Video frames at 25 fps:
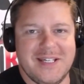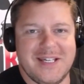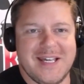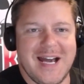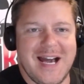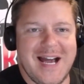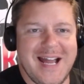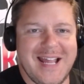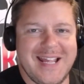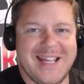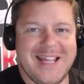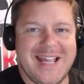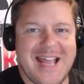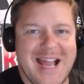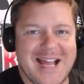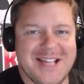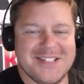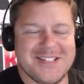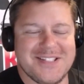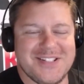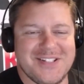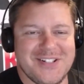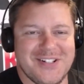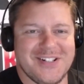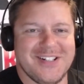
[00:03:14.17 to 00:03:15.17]
the guy
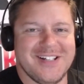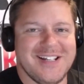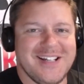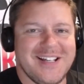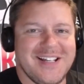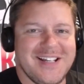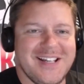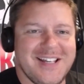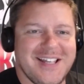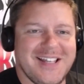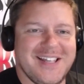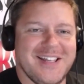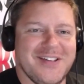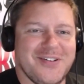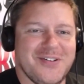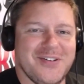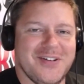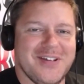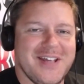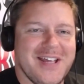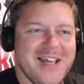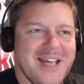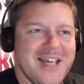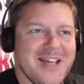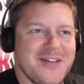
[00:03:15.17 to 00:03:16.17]
asked her
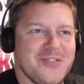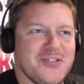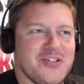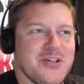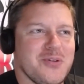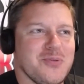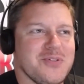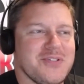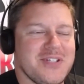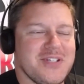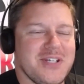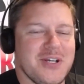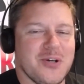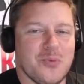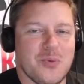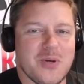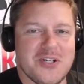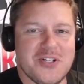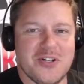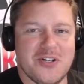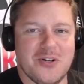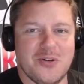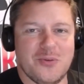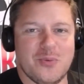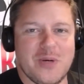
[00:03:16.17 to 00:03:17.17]
if she was the
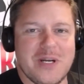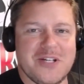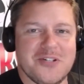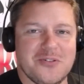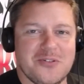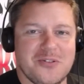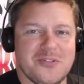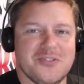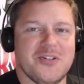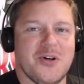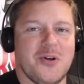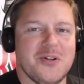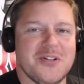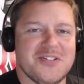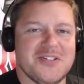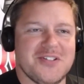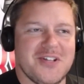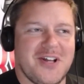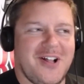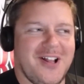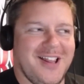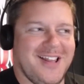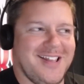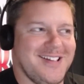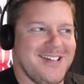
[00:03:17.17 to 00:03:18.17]
original Rachel
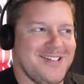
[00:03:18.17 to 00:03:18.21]
Dolezal.